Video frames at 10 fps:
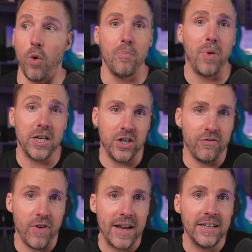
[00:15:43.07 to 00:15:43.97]
or budget
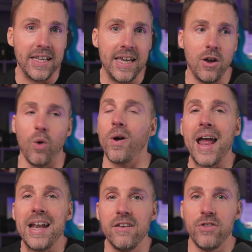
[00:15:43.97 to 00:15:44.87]
friendly, or
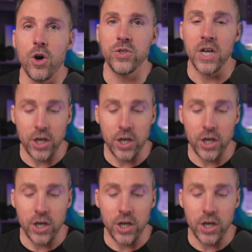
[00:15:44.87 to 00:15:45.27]
any of those,